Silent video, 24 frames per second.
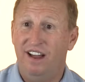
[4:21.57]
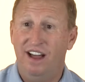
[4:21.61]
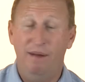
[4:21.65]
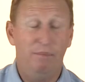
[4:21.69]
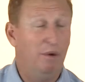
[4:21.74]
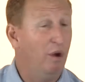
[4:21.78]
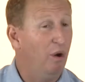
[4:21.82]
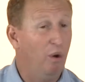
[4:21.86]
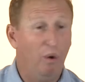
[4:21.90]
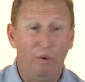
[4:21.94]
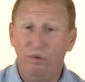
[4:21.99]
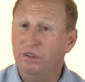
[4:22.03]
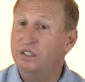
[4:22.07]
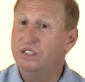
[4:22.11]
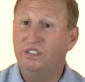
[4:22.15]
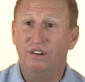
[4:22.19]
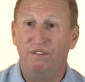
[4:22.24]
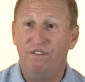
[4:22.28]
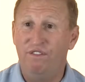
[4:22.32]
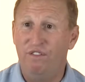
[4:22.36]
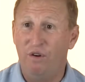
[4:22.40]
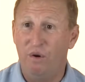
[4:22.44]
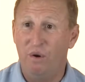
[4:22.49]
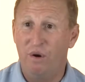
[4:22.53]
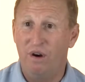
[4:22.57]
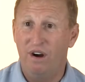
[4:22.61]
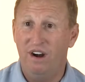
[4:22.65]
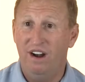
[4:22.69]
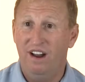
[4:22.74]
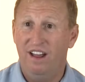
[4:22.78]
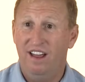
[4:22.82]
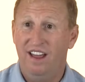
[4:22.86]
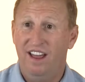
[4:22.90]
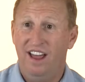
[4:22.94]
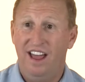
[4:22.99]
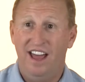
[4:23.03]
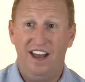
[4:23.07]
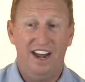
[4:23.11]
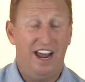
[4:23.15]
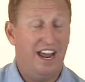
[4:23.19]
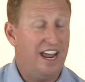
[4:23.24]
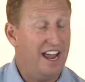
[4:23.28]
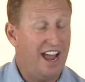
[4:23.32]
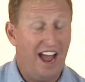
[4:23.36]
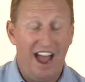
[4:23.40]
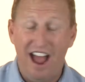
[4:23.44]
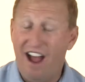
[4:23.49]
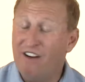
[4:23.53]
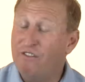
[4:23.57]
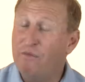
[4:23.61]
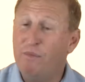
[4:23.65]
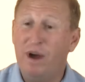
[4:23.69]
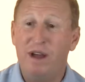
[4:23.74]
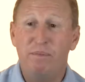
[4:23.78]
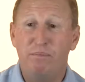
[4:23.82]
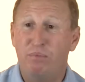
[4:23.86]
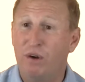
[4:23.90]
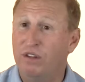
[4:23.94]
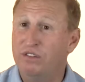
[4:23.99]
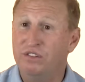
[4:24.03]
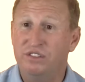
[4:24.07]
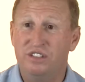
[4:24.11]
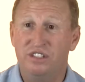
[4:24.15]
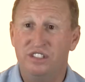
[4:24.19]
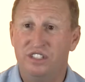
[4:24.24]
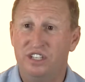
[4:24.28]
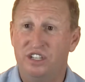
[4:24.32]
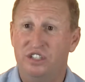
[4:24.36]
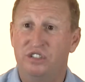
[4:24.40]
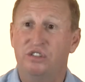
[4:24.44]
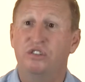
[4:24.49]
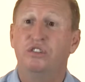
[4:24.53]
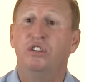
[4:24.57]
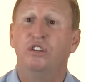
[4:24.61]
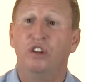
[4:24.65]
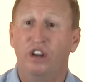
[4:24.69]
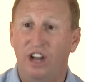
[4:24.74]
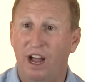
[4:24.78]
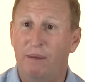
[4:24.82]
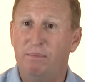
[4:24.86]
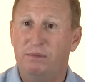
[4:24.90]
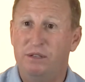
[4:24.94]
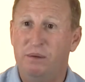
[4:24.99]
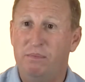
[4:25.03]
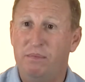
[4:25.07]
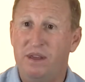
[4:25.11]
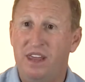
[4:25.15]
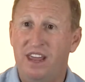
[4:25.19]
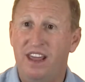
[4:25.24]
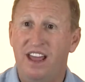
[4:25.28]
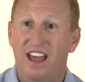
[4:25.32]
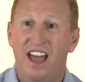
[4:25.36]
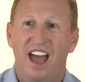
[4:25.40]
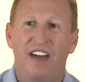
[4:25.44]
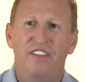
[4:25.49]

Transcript: I'm the oldest of four and I have my brothers and sisters look up to me,